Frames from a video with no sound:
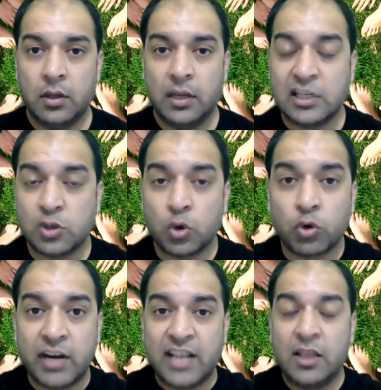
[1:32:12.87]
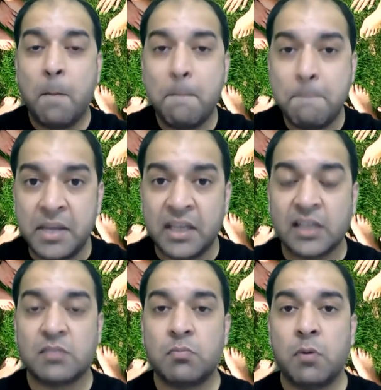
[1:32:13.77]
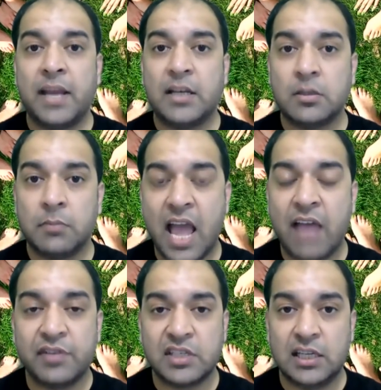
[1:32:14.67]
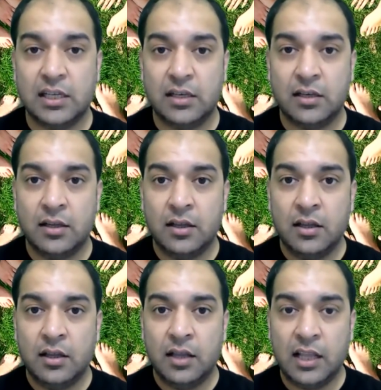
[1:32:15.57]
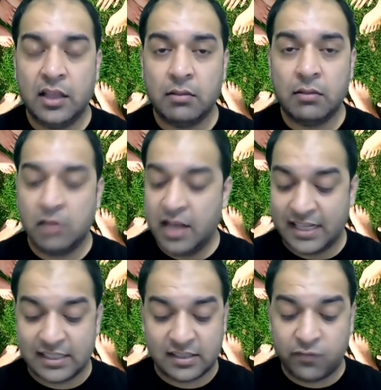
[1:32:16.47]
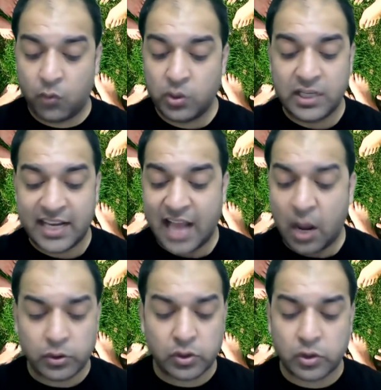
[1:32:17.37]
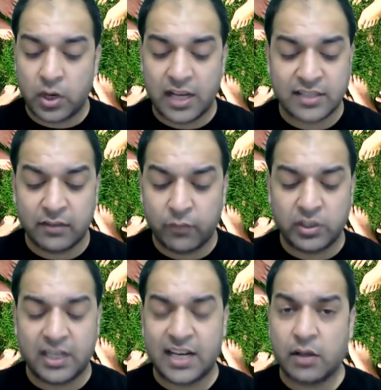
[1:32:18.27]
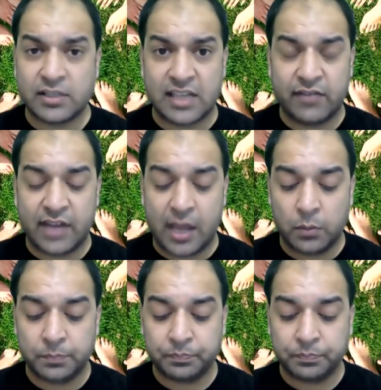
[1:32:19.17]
is to create the biggest momentum ever seen in the next 48 hours or so, less than 48 hours left now.